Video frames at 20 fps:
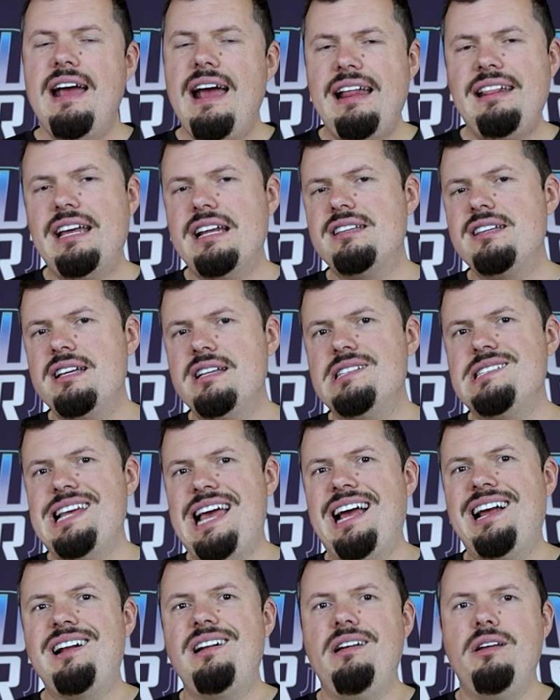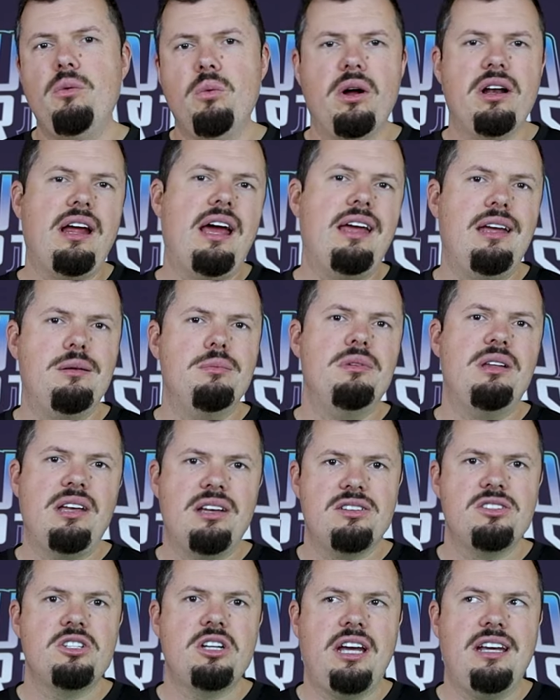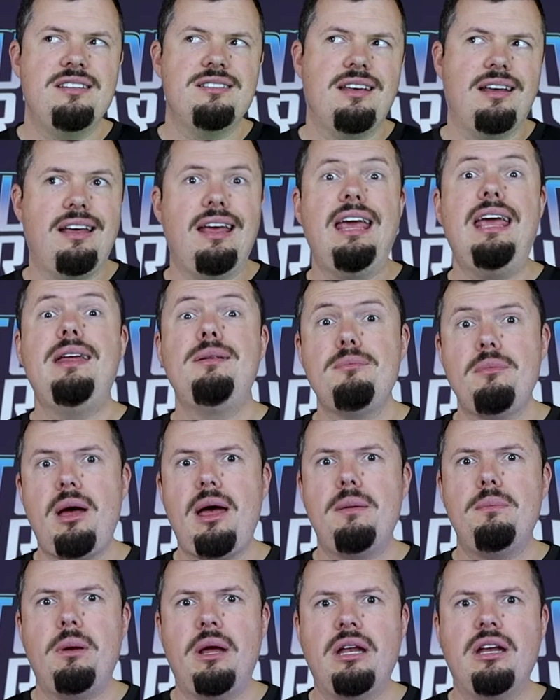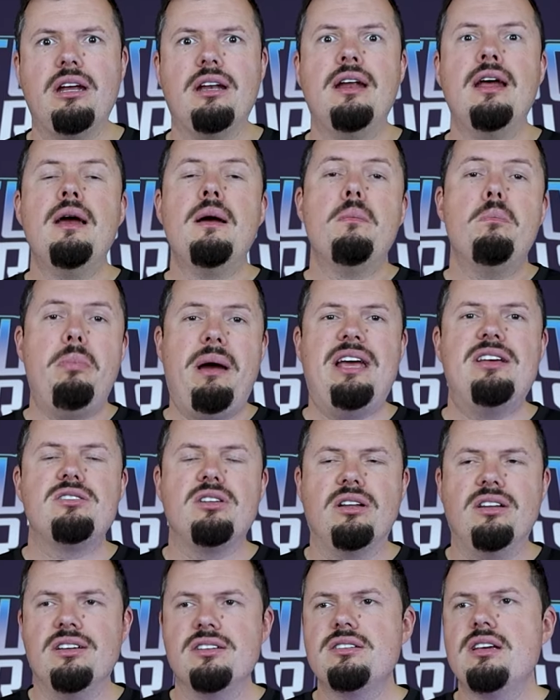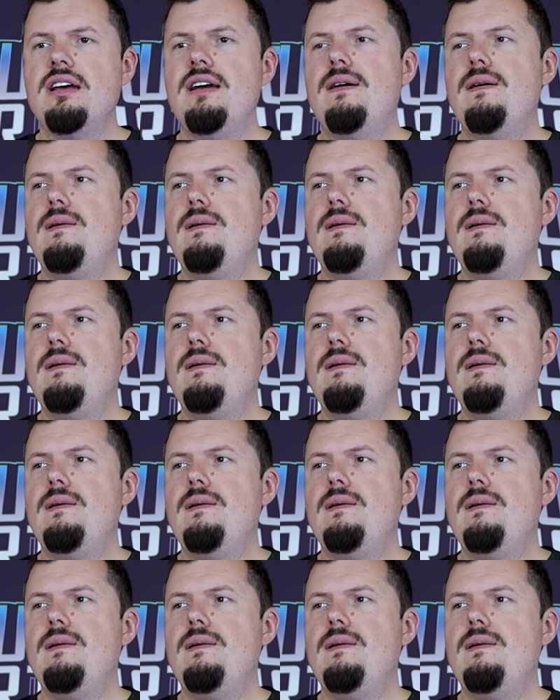And that's exactly what AMD is chasing, in my opinion, based on this.